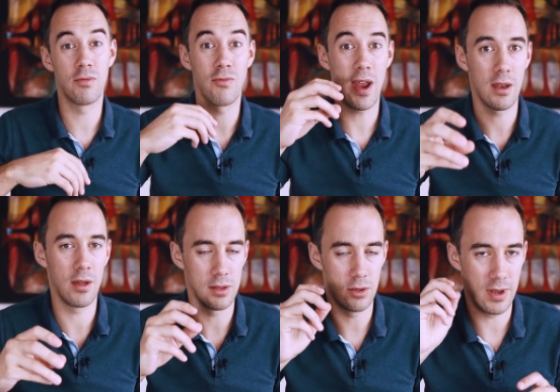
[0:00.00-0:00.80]

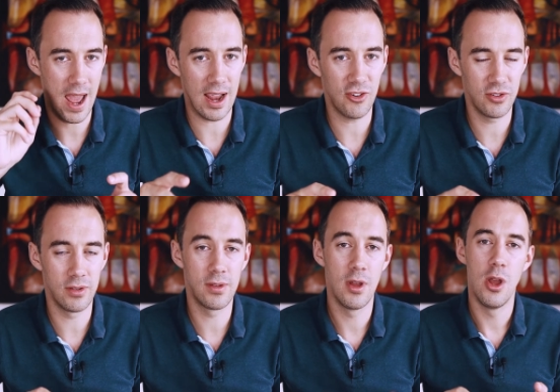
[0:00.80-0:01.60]
recognizing good
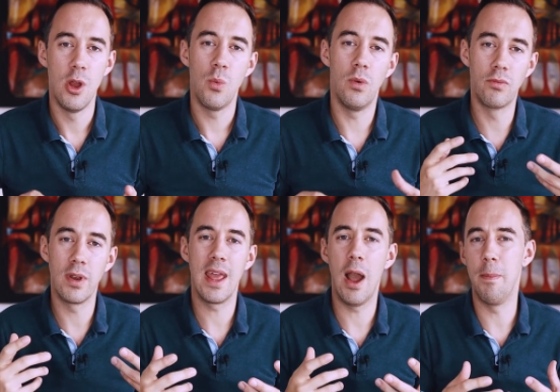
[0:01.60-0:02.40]
actions will
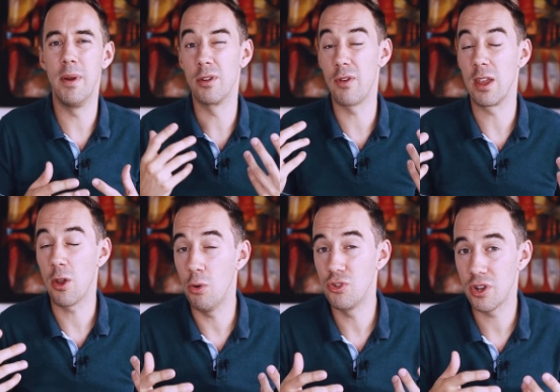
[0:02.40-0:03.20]
really help build a great
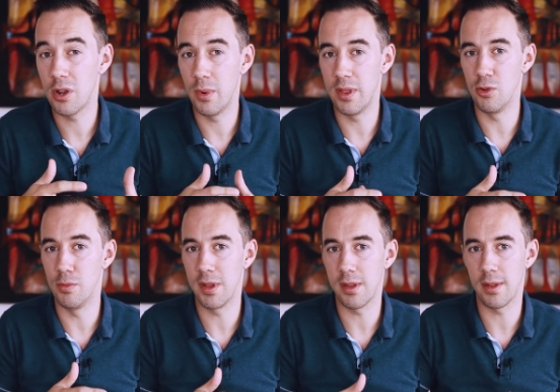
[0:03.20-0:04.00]
culture within your
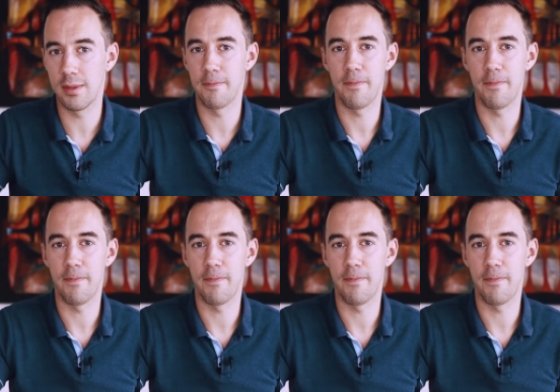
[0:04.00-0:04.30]
business.